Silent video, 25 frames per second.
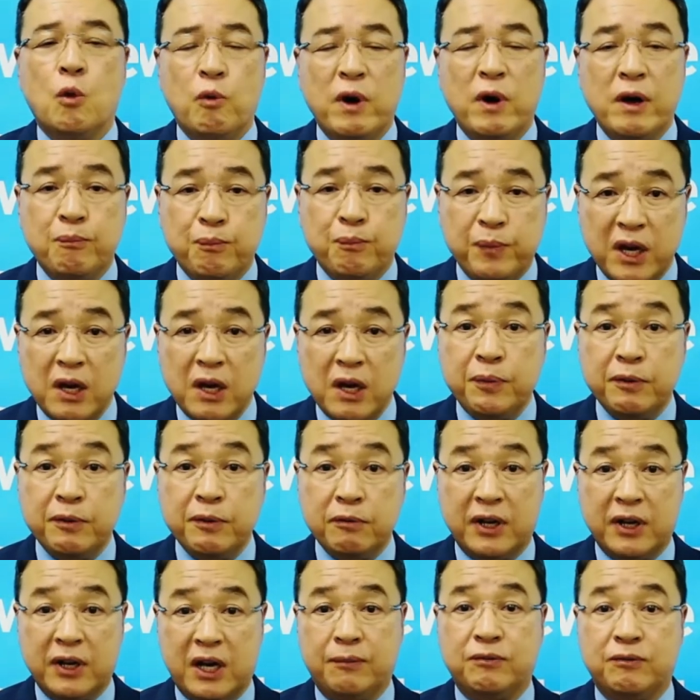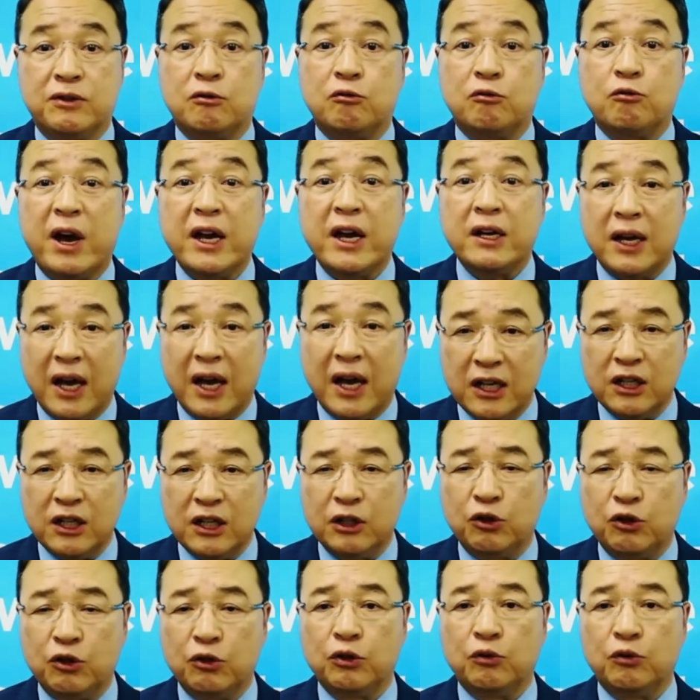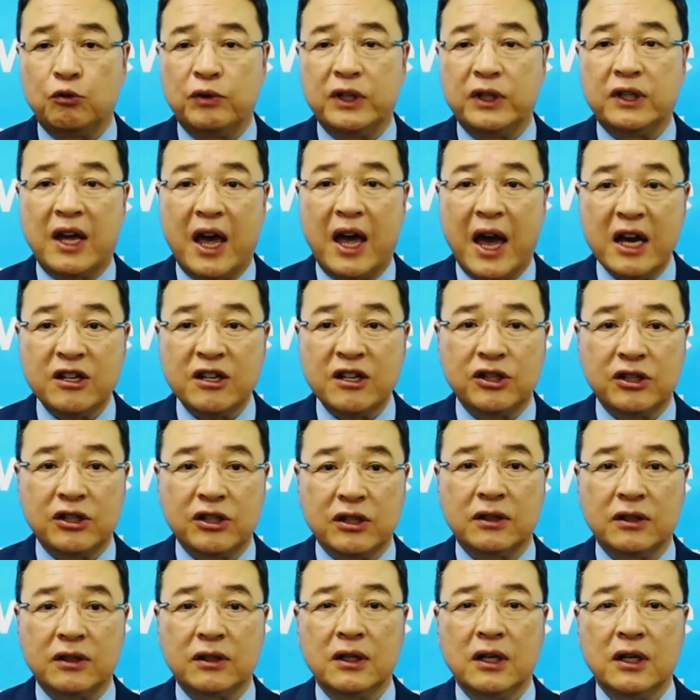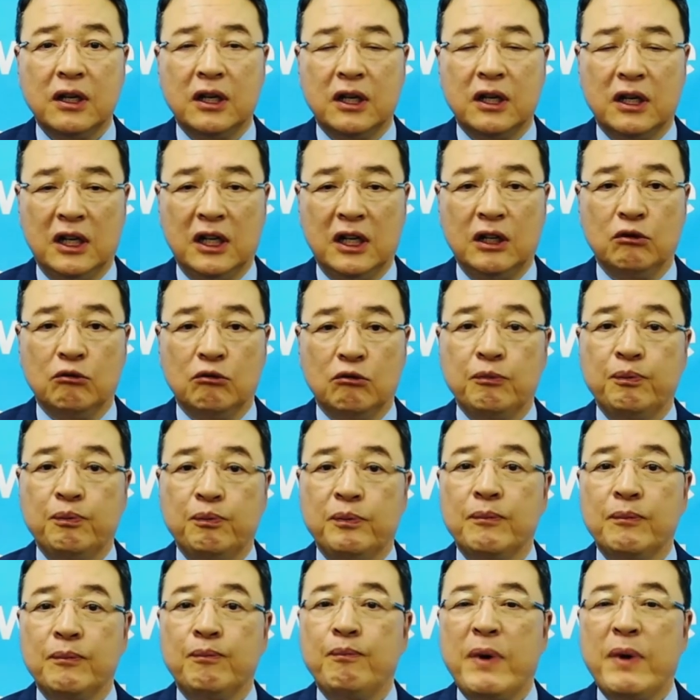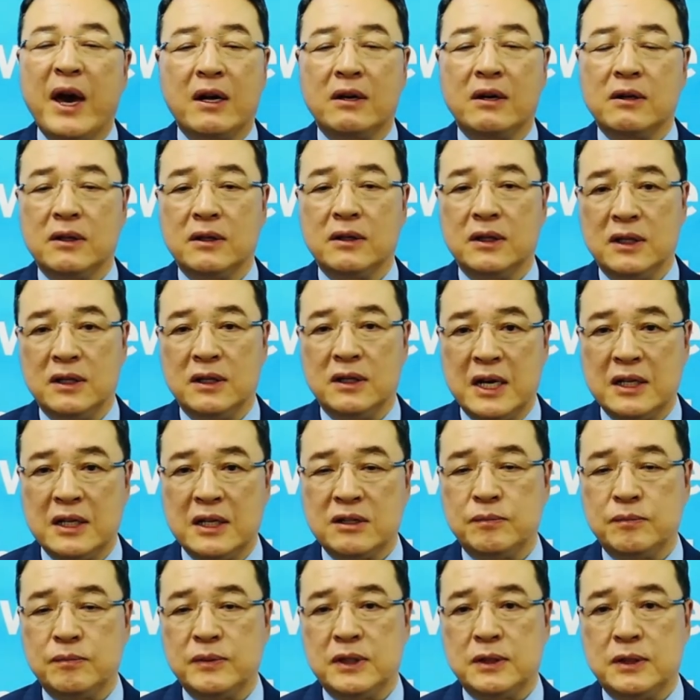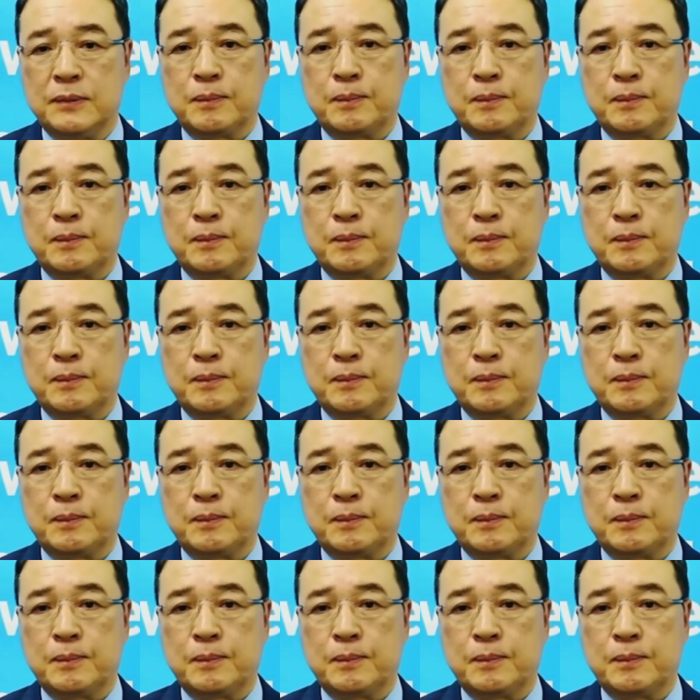when people have the right attitude with action, it would be better in Atomy.